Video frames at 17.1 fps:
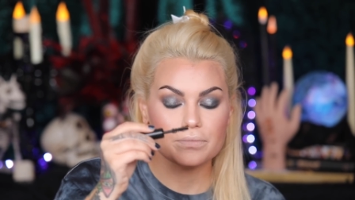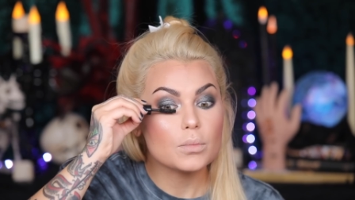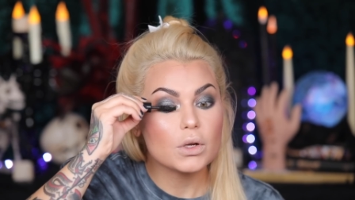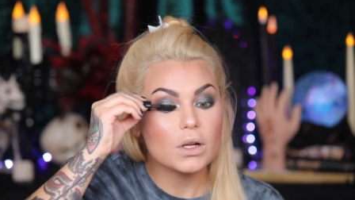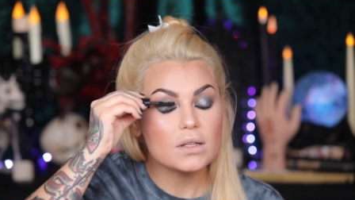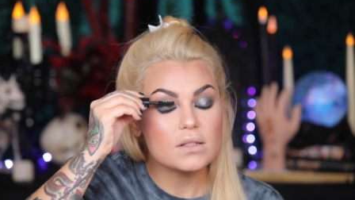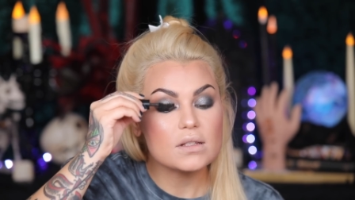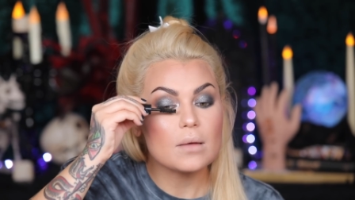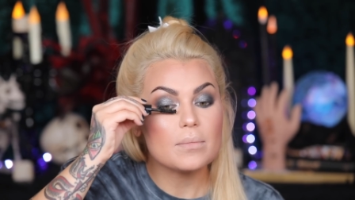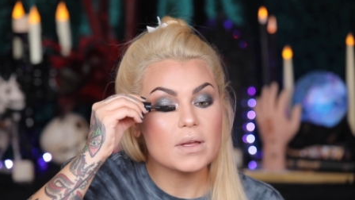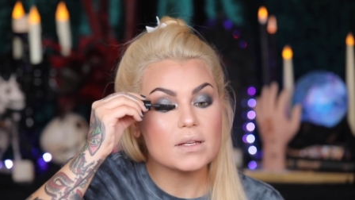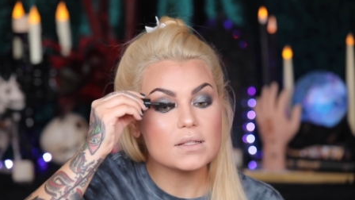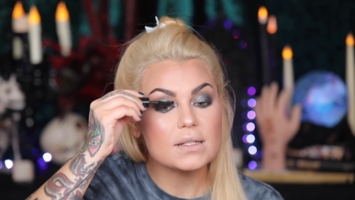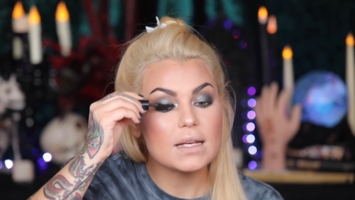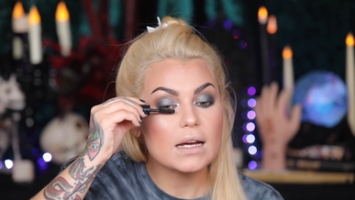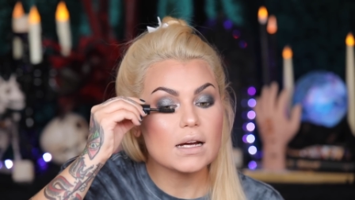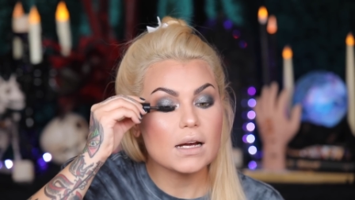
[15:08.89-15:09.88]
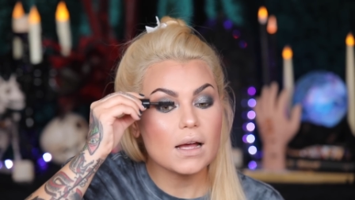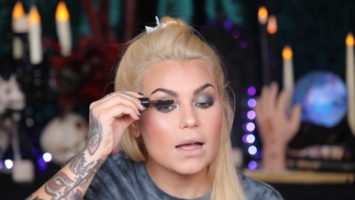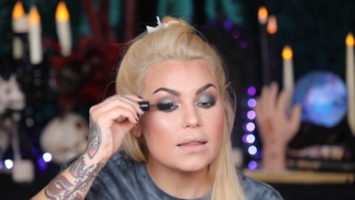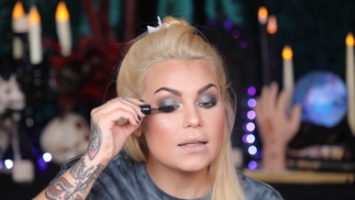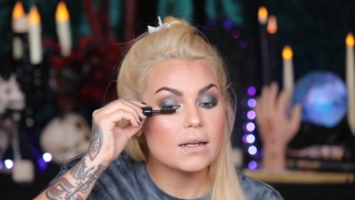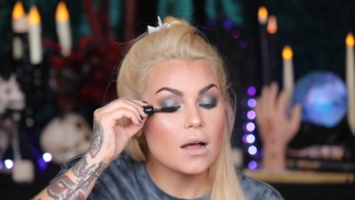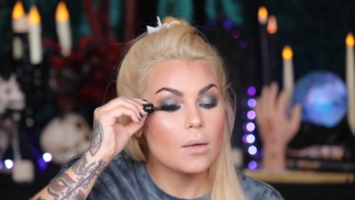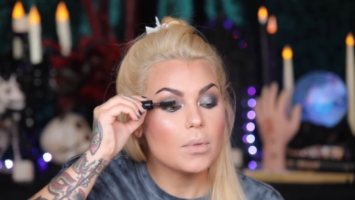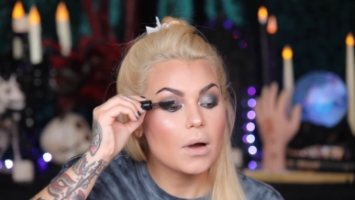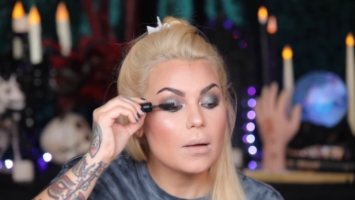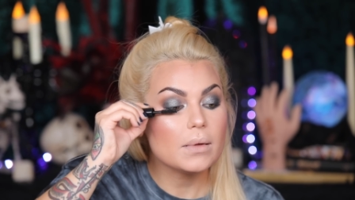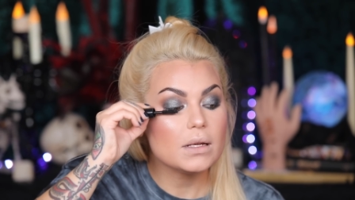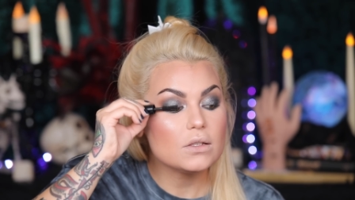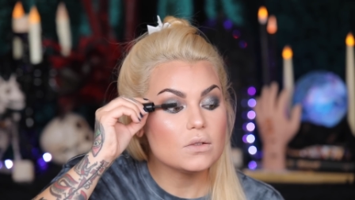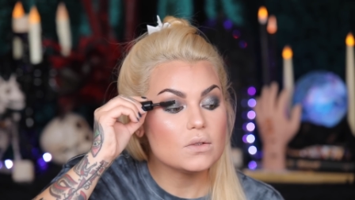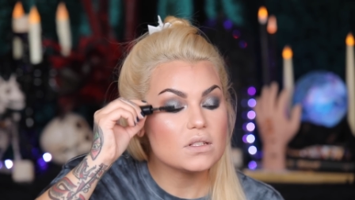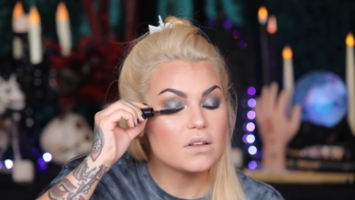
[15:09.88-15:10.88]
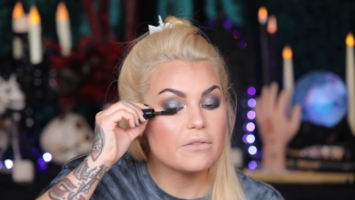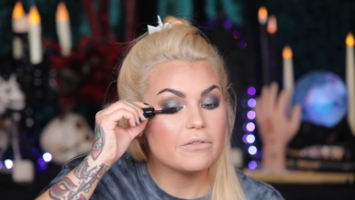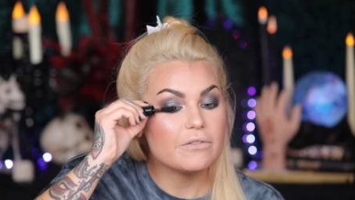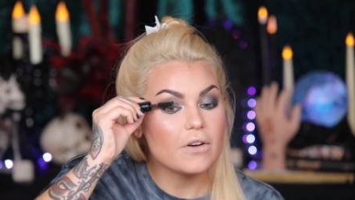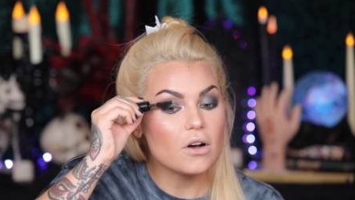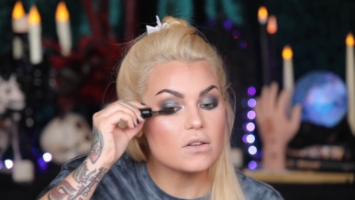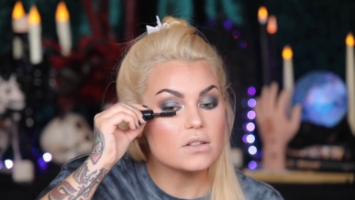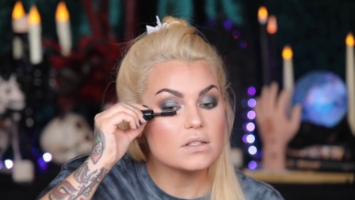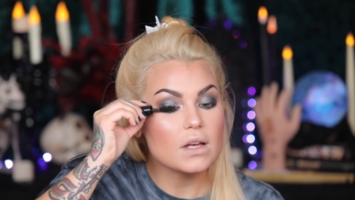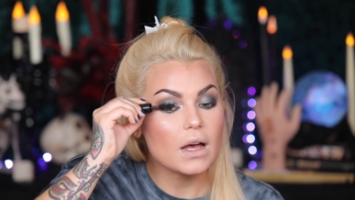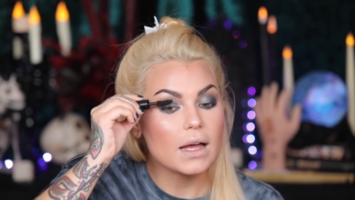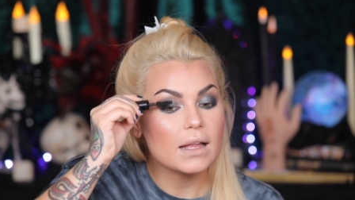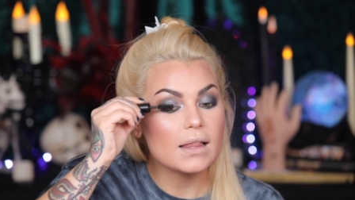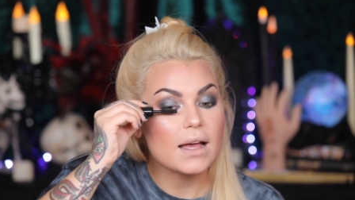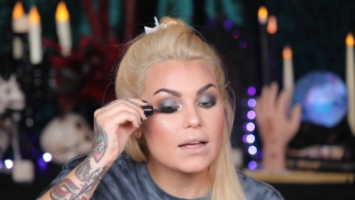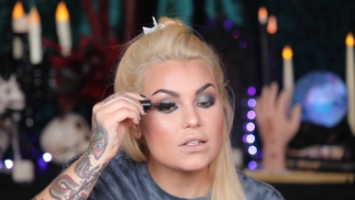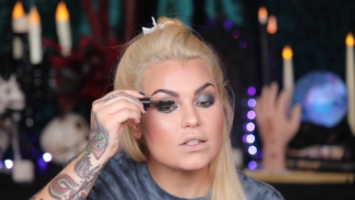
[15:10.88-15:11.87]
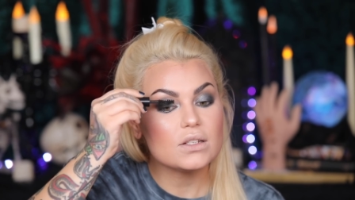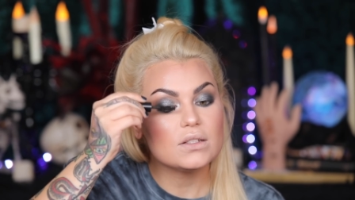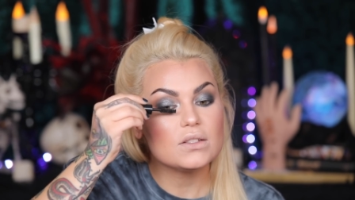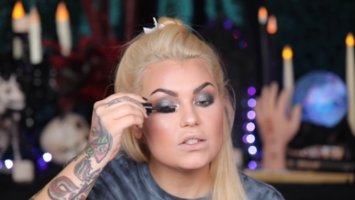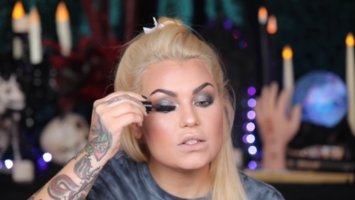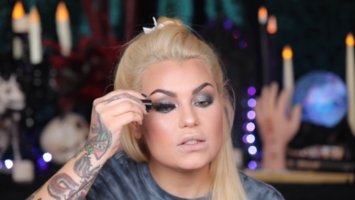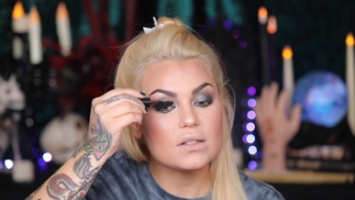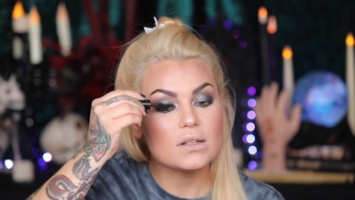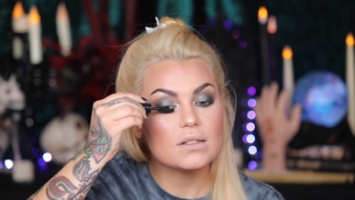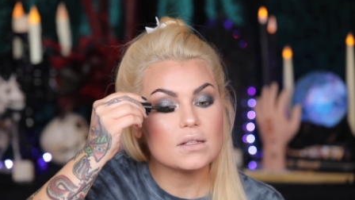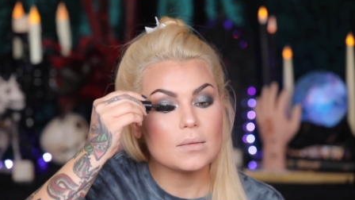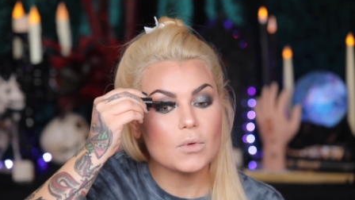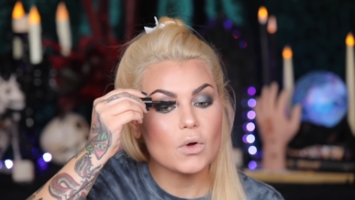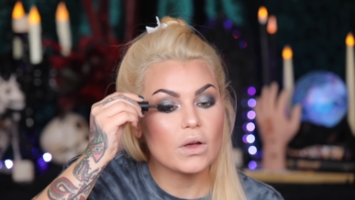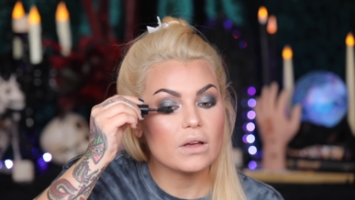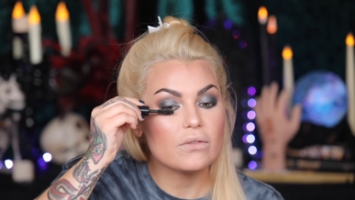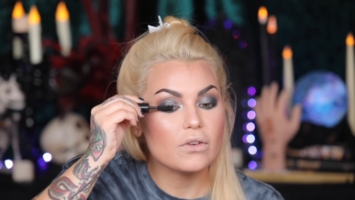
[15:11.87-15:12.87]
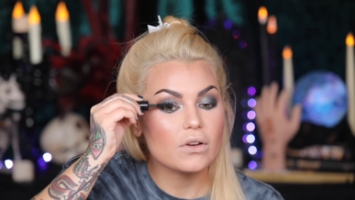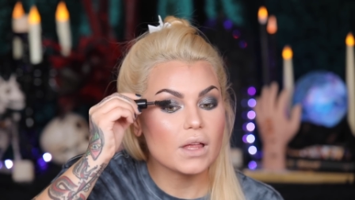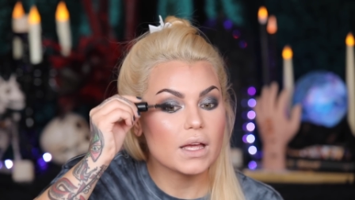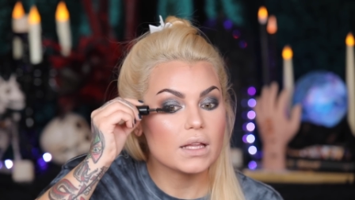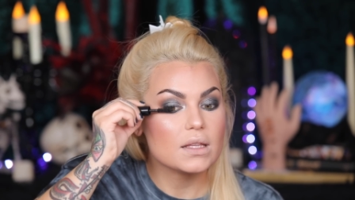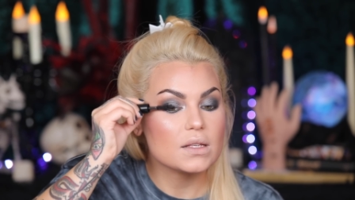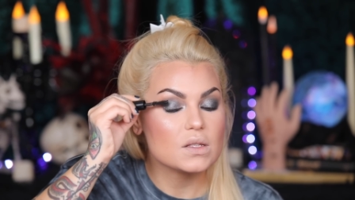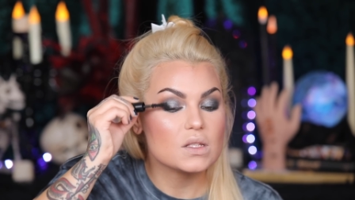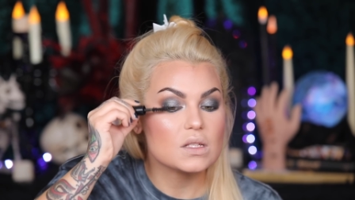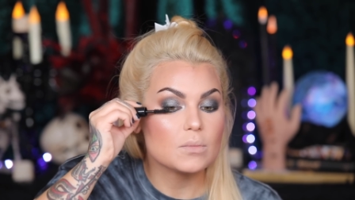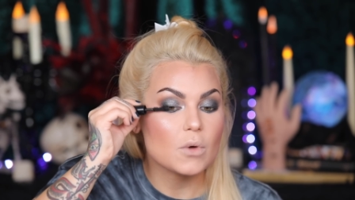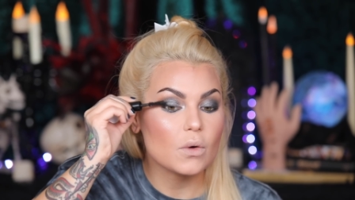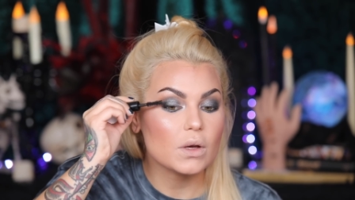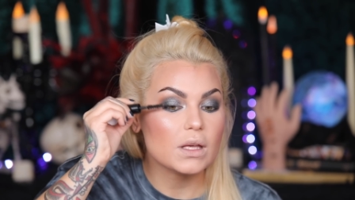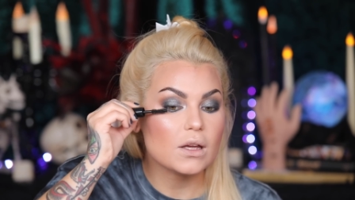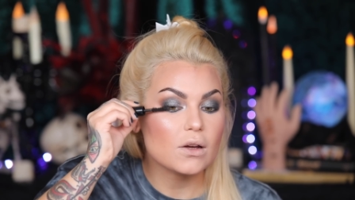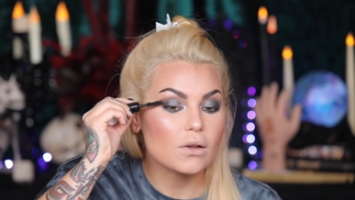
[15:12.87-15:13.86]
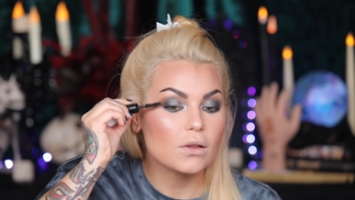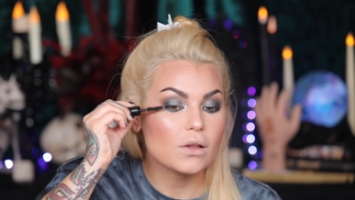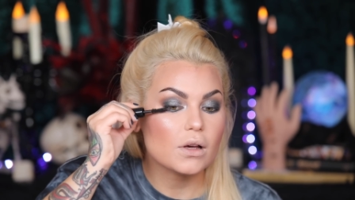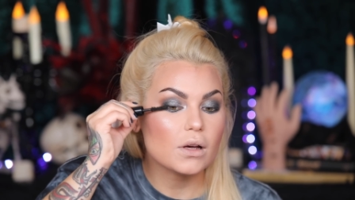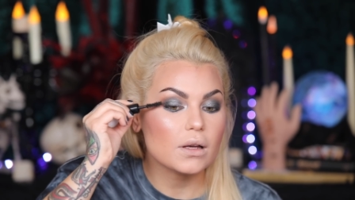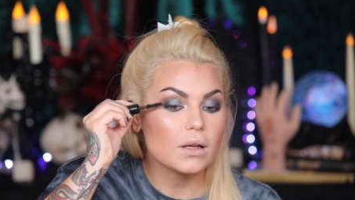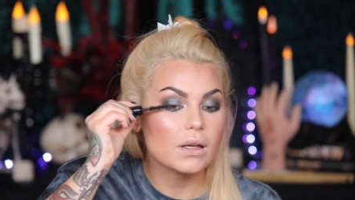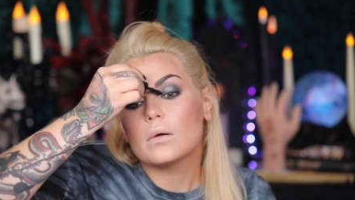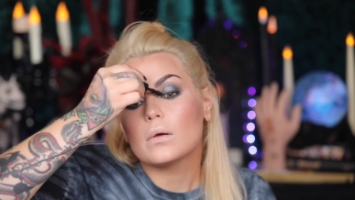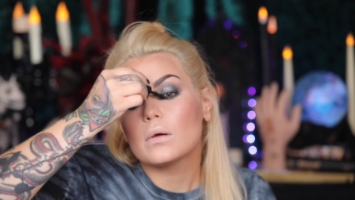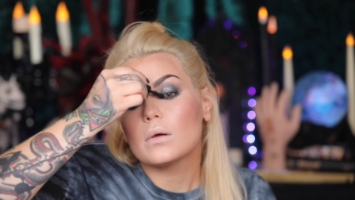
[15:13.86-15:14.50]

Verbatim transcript: Put on some mascara and then I'll probably do some false eyelashes just because I'm going for like the smokier look.